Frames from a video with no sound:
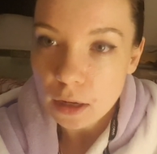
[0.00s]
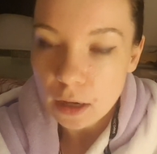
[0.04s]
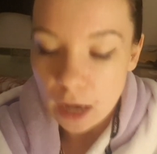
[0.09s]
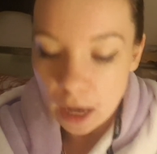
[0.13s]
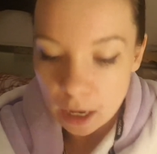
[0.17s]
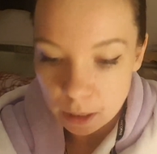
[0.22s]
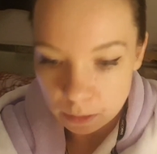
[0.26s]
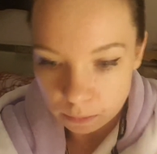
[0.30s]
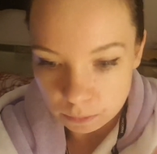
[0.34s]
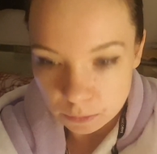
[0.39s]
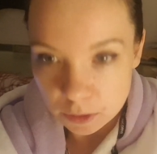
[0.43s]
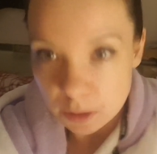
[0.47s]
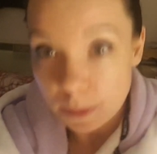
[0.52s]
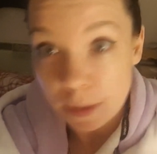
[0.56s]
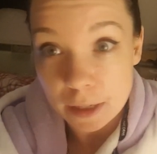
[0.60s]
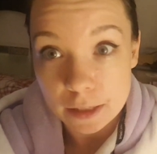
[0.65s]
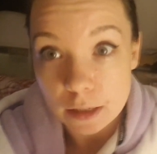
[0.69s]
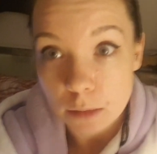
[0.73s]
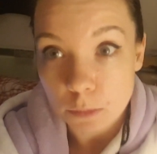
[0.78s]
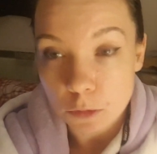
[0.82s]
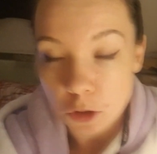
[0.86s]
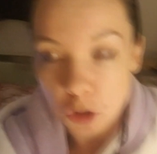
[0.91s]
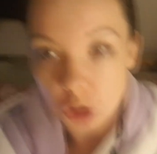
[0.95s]
to
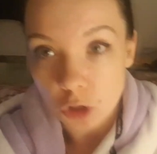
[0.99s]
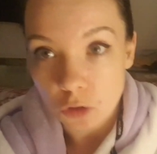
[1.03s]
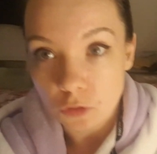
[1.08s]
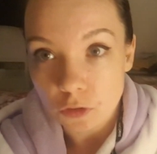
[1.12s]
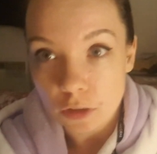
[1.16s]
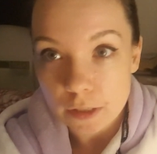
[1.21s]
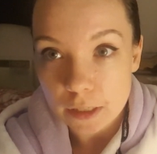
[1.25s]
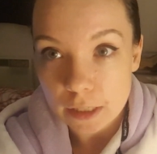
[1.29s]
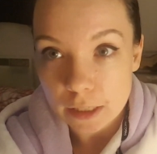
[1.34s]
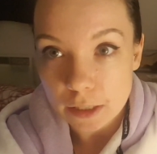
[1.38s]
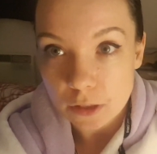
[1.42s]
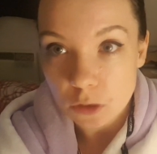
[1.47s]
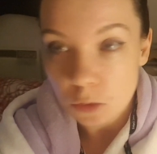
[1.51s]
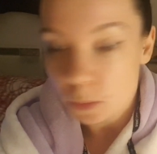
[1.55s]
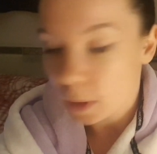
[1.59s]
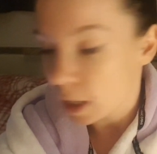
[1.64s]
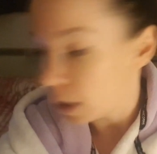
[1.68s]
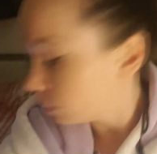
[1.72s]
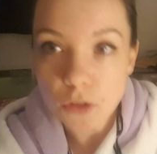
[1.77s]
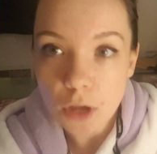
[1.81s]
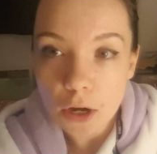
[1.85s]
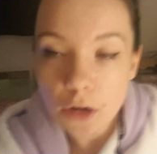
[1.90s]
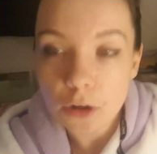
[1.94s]
mix up the genres a little
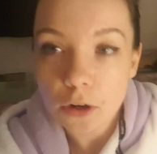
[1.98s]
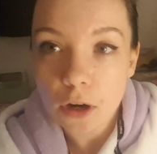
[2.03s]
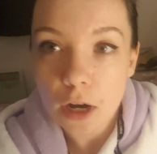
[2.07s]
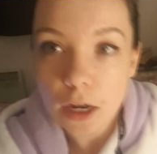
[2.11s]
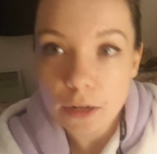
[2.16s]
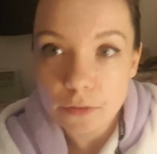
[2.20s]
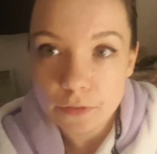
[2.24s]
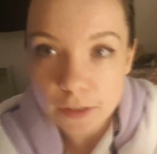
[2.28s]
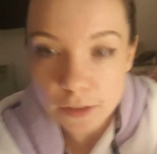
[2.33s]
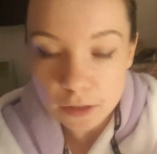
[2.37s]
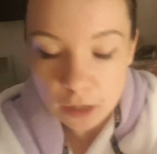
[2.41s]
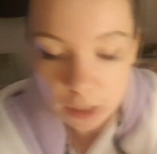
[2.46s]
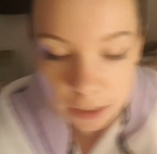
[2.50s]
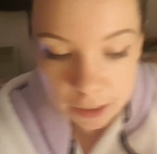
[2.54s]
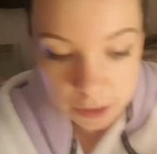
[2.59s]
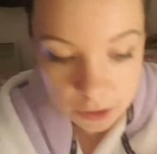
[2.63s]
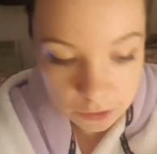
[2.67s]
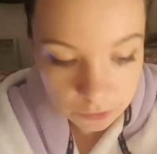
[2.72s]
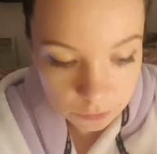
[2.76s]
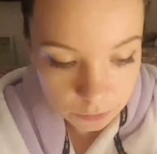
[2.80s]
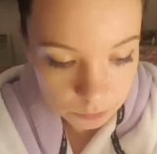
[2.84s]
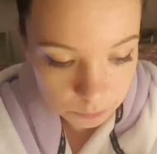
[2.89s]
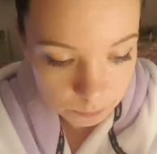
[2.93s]
bit. So I've decided
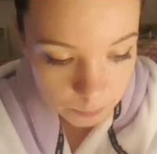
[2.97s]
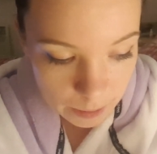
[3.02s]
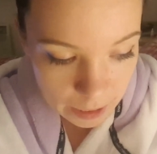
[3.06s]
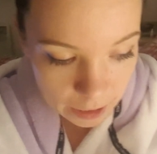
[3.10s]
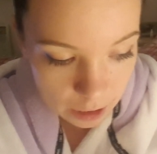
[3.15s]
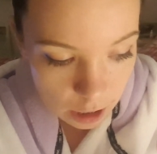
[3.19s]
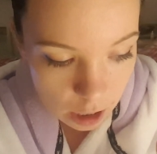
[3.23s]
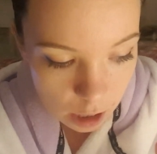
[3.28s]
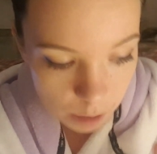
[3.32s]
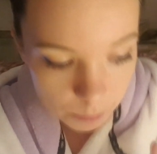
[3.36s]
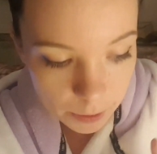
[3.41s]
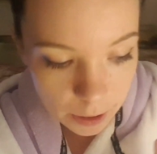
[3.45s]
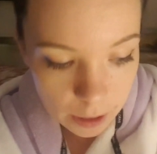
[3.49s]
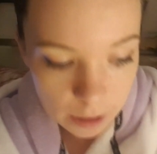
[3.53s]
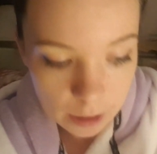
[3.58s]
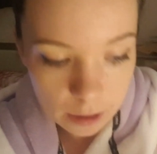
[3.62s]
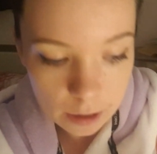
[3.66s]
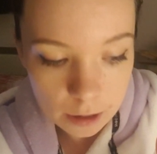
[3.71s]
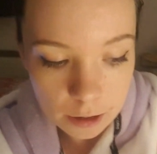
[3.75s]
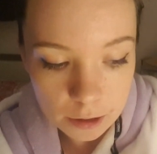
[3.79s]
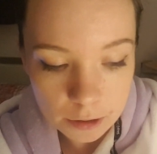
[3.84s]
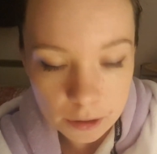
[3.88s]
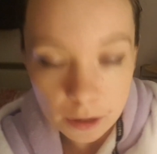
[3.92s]
to pick up
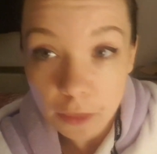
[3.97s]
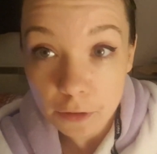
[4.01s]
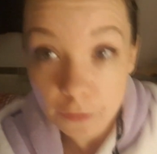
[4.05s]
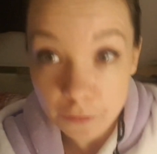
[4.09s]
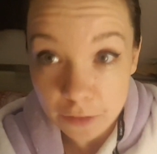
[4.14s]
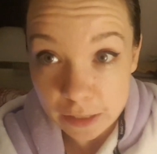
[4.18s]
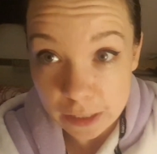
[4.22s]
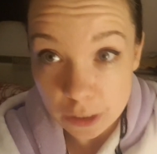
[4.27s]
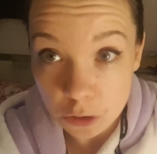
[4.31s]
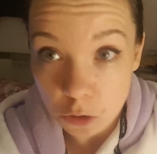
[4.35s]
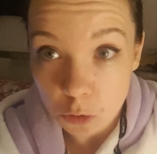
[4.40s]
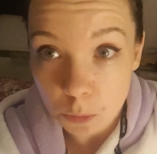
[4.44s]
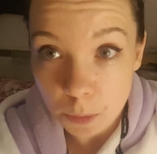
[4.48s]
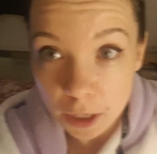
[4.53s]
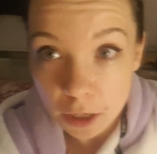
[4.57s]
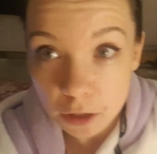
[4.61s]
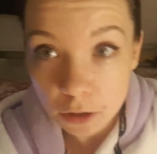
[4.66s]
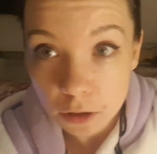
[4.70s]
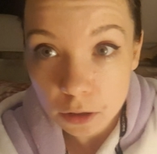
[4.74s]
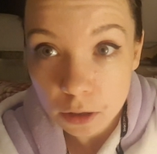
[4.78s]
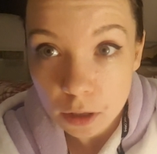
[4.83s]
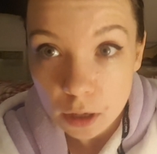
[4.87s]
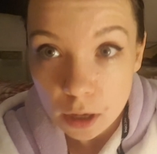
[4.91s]
another physical
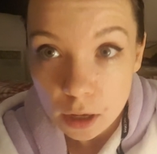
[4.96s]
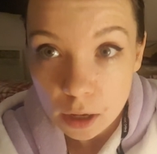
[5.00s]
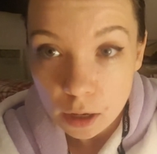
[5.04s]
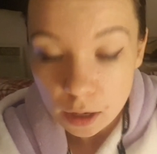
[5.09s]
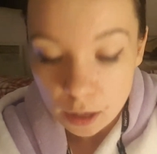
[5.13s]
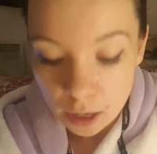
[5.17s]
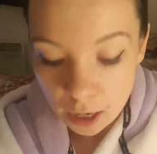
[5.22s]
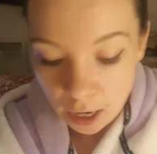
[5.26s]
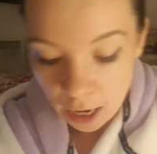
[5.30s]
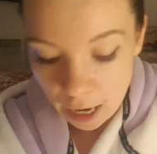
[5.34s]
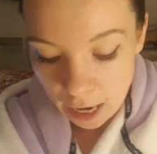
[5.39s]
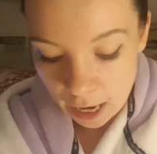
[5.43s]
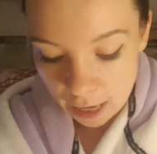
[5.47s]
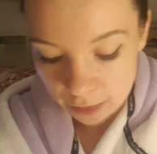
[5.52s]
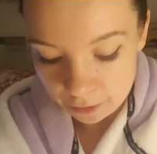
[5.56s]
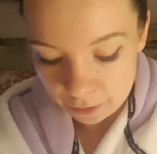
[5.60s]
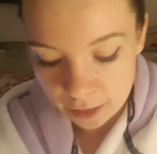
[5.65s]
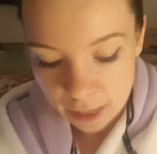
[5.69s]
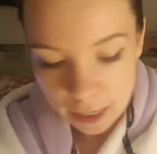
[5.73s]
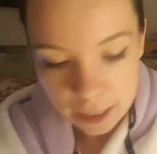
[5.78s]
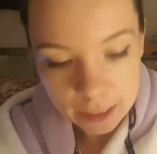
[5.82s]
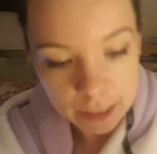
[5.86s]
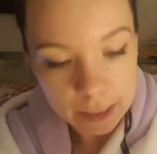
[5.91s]
book,
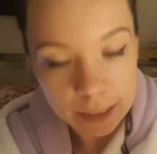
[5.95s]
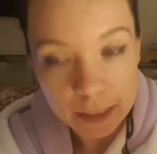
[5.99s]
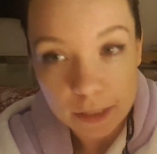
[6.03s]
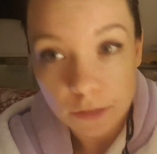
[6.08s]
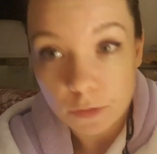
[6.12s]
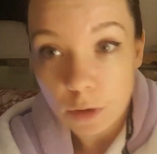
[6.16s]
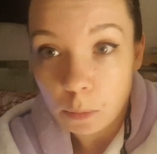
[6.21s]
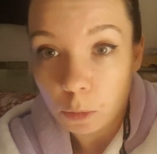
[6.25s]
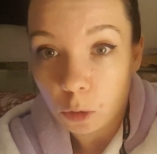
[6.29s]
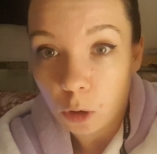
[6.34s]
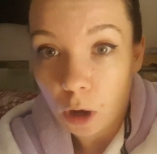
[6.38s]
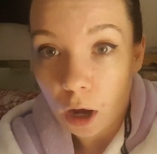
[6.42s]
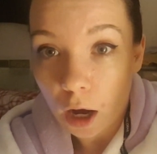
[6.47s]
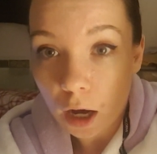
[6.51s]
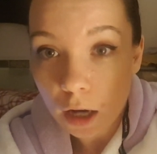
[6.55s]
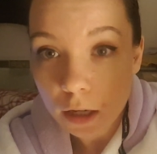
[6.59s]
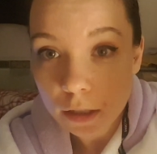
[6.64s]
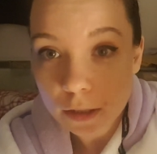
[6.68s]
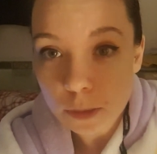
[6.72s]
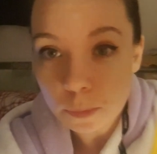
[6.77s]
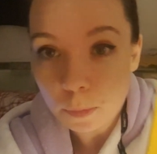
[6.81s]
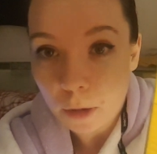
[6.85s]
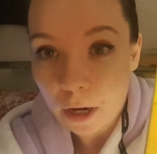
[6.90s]
and that is Rebel
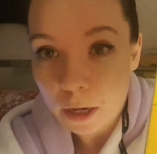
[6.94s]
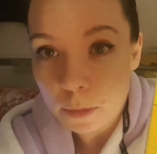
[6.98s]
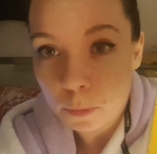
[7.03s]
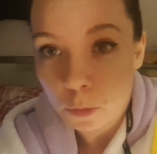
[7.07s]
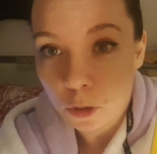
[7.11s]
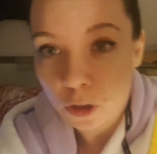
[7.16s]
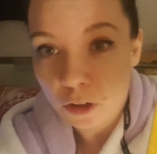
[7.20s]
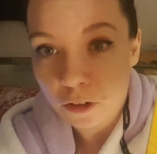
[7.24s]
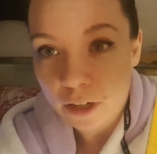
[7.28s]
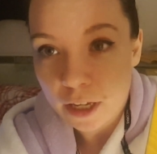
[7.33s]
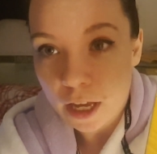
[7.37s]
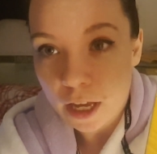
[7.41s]
Hearts by Moira